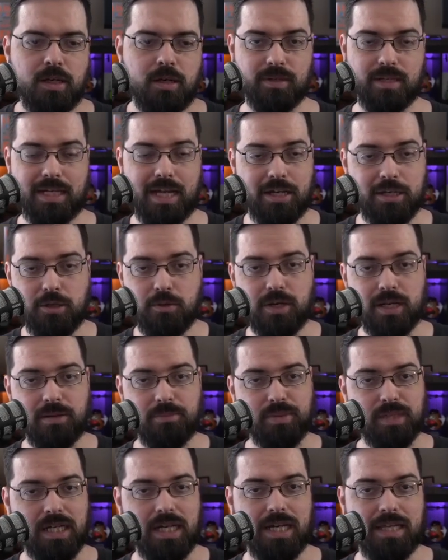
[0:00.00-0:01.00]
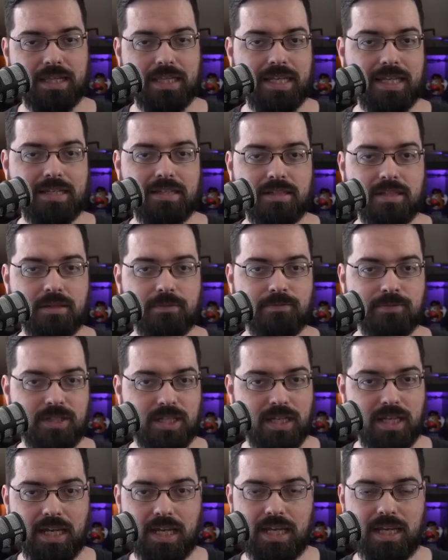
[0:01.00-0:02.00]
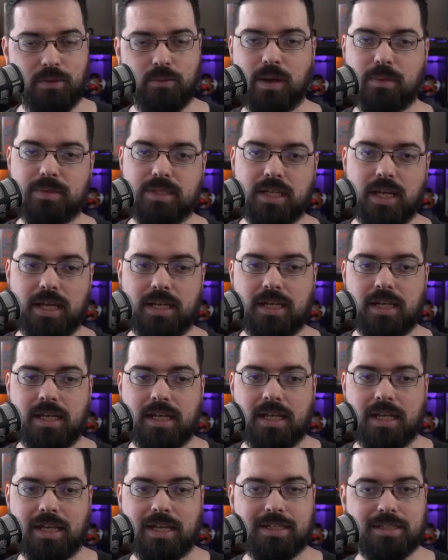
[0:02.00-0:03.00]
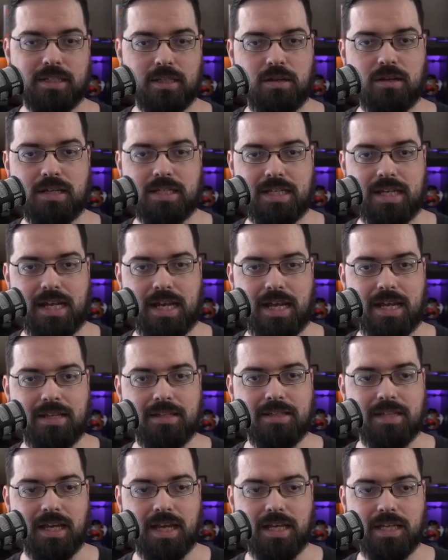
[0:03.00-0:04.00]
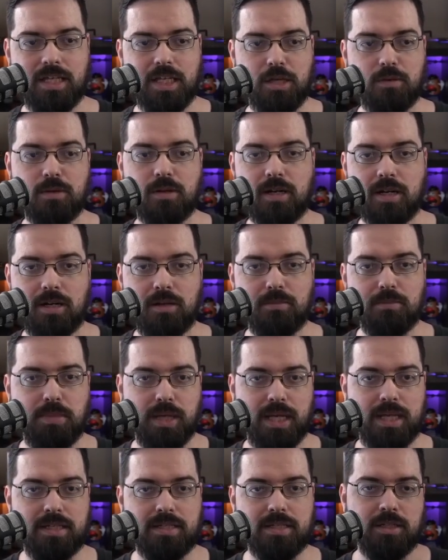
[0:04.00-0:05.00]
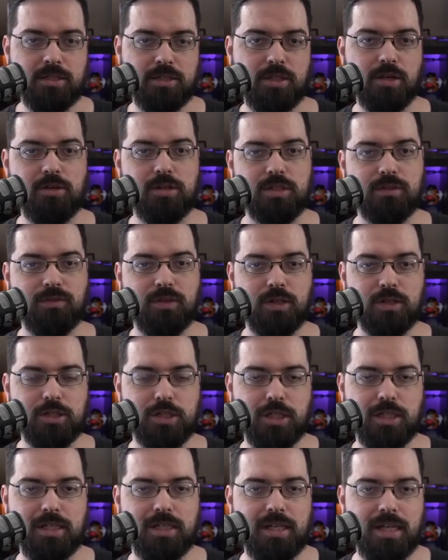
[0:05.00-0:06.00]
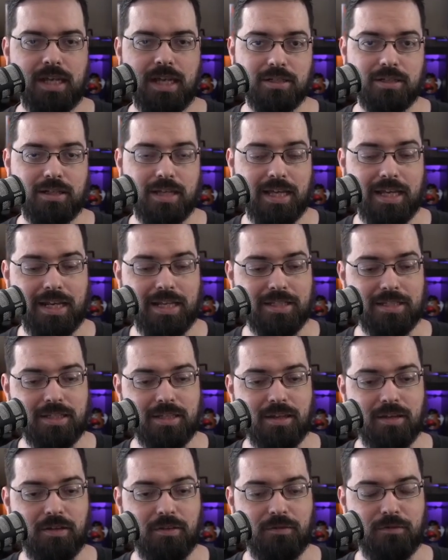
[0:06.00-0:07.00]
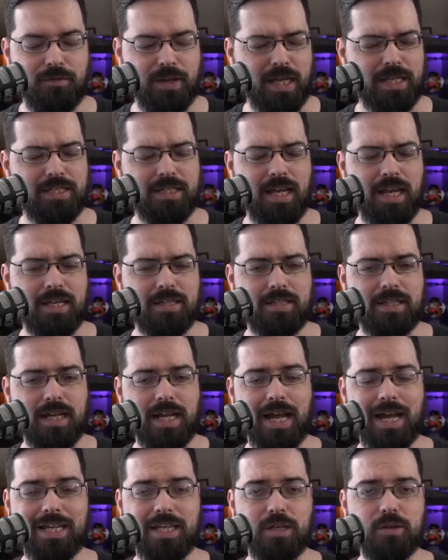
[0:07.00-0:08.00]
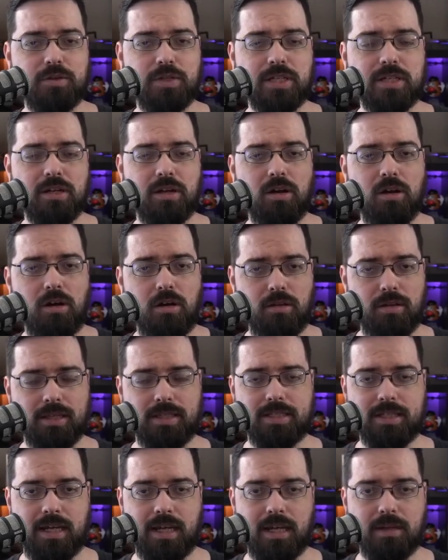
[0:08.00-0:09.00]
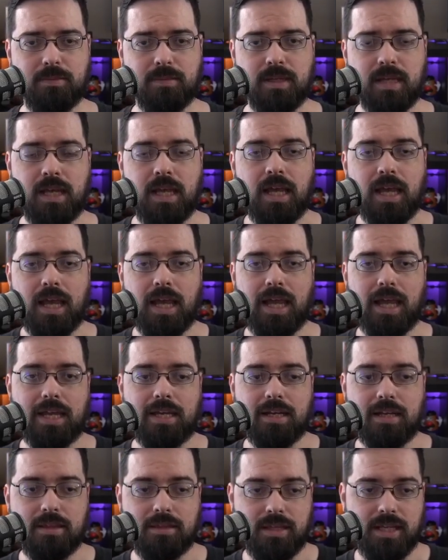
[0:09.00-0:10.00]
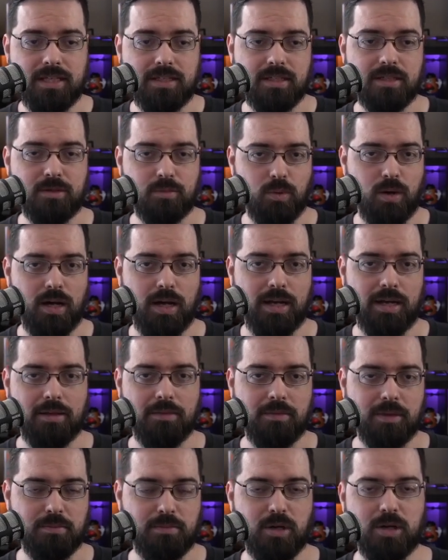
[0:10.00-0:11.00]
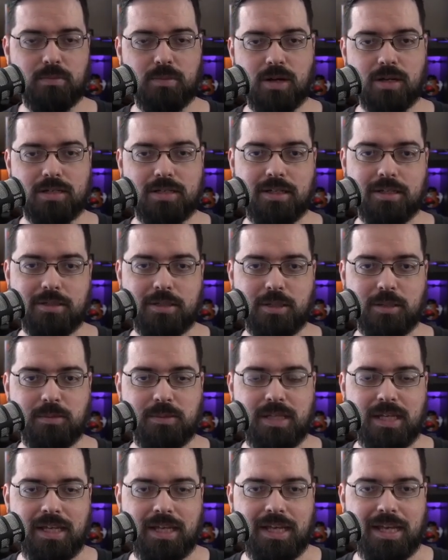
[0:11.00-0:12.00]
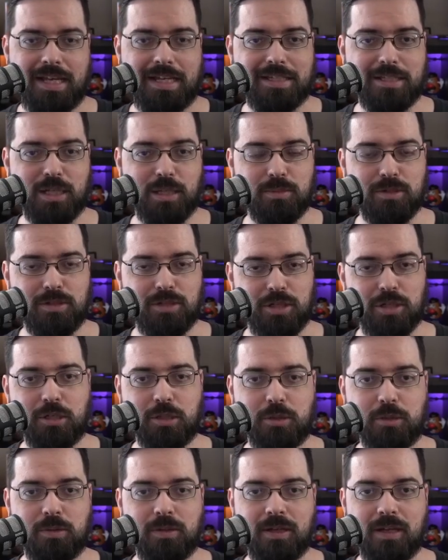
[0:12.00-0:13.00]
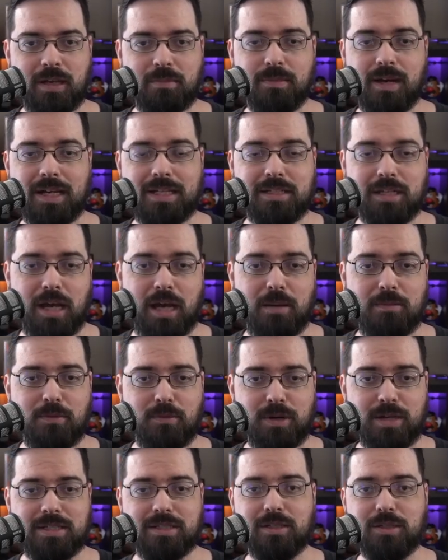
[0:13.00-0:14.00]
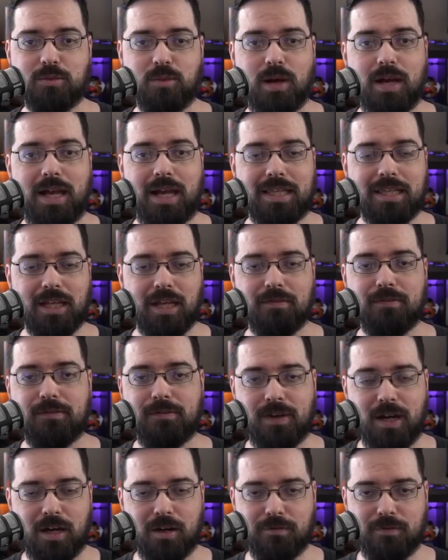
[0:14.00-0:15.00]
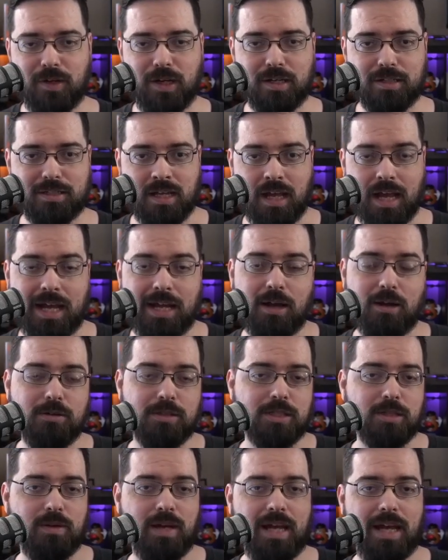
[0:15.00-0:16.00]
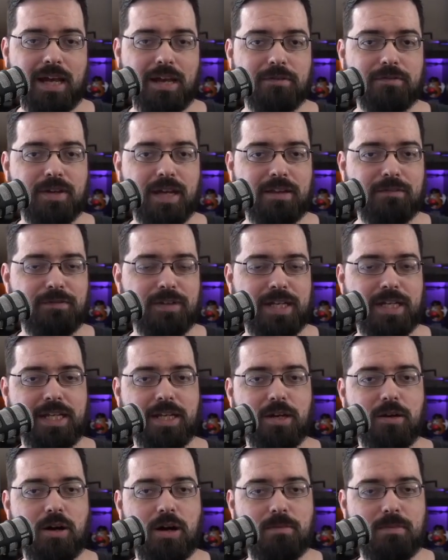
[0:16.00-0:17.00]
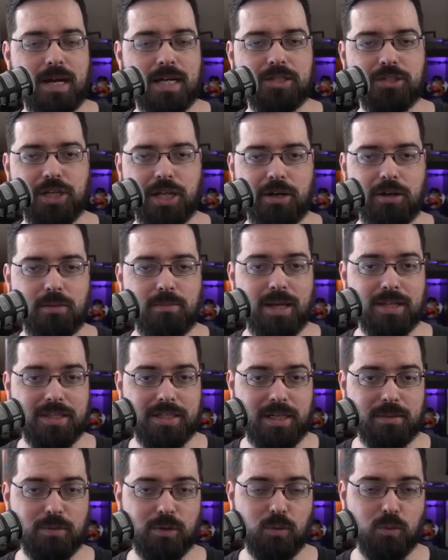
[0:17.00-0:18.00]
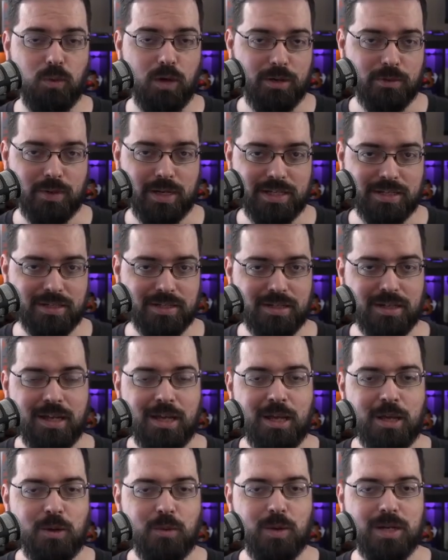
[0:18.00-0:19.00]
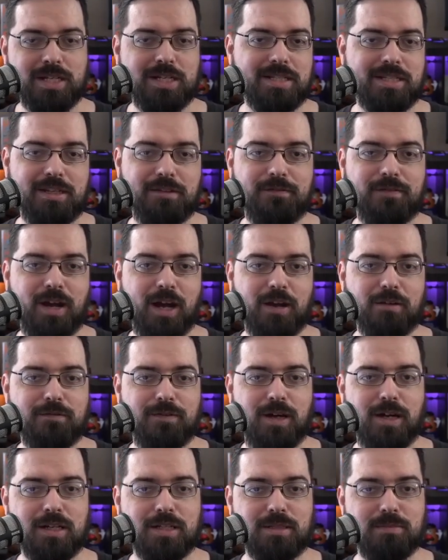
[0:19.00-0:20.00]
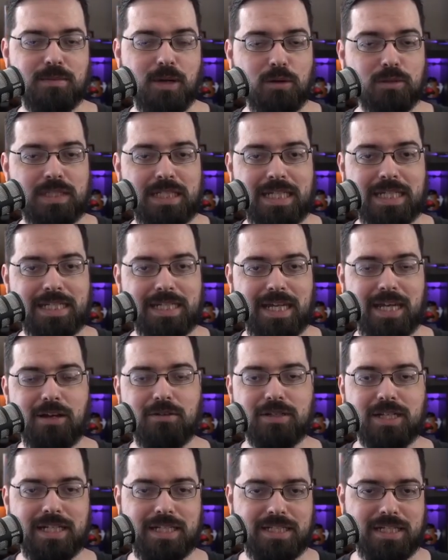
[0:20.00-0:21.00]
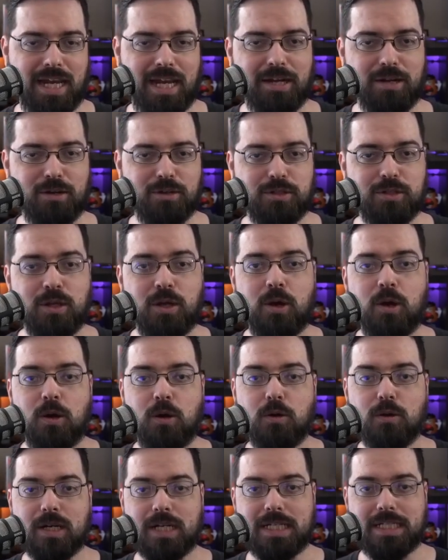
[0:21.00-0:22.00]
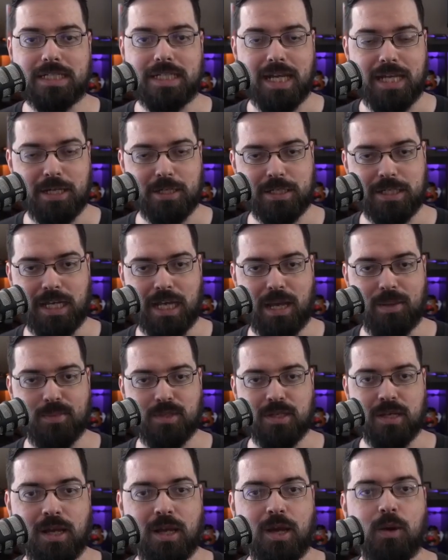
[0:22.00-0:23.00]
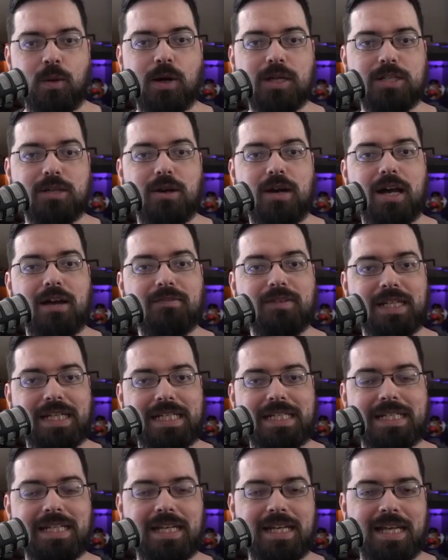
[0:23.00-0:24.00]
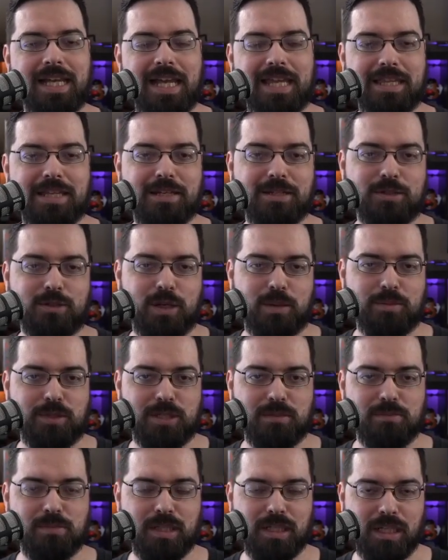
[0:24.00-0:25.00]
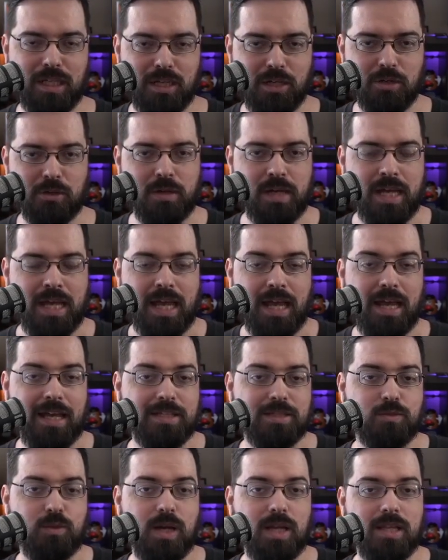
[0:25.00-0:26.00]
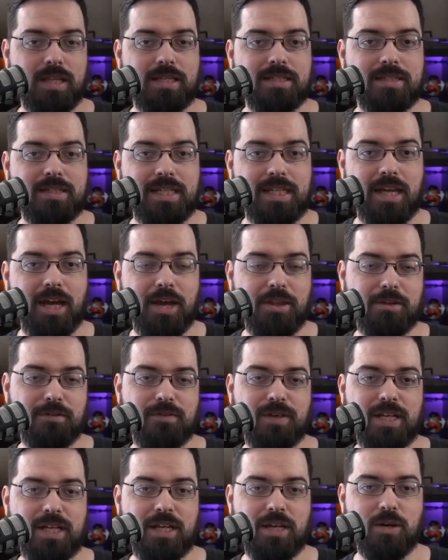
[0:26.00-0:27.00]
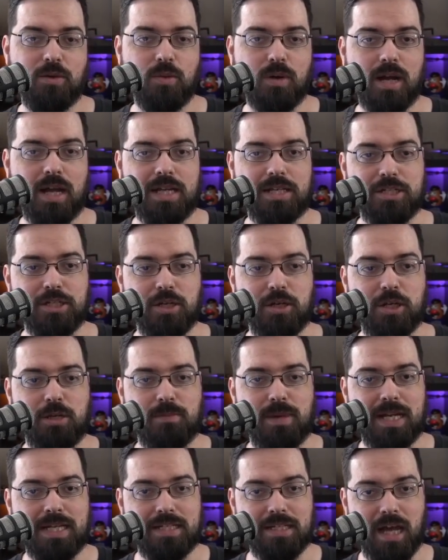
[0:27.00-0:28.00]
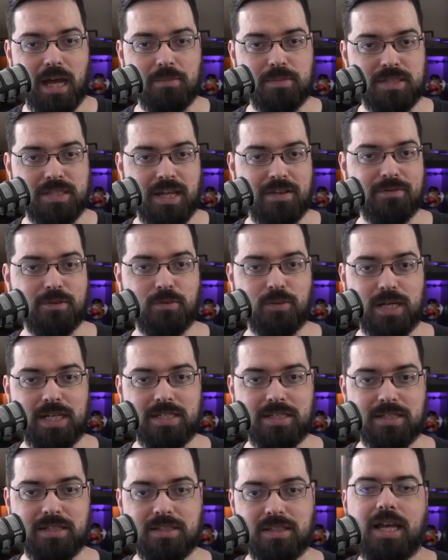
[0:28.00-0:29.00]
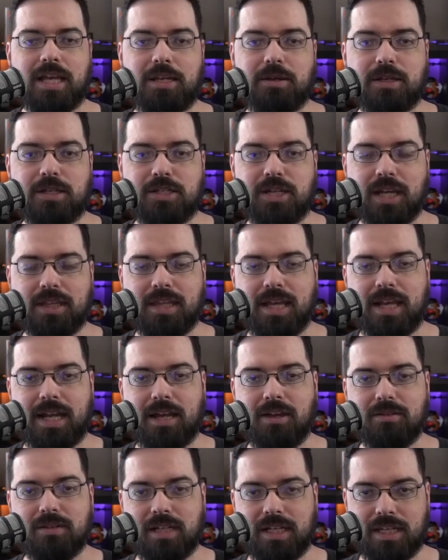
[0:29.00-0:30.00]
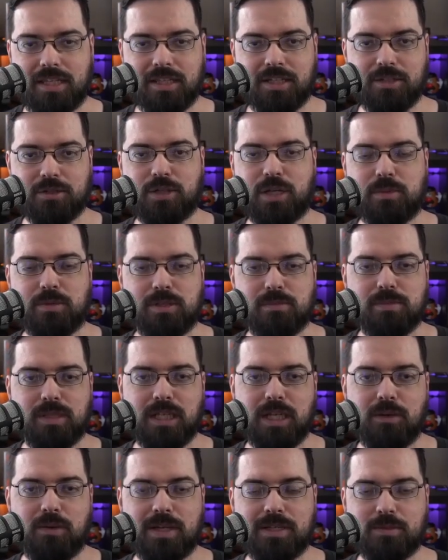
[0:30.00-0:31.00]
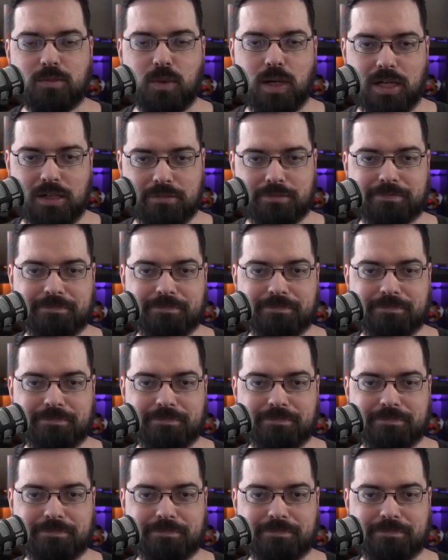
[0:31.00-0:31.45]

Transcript: And now you can apply this to any website as long as it has a URL-based search function. It is fantastic. I use it all the time. And this is why the bookmark system is #2 in my top reasons why I love Firefox. I also have a video on my channel about the #1 reason, which is the Firefox multi-account containers or container tabs, which I'll have linked in the description below, as well as the other video where I show you my top 7 reasons, and you can check that out in the description below as well.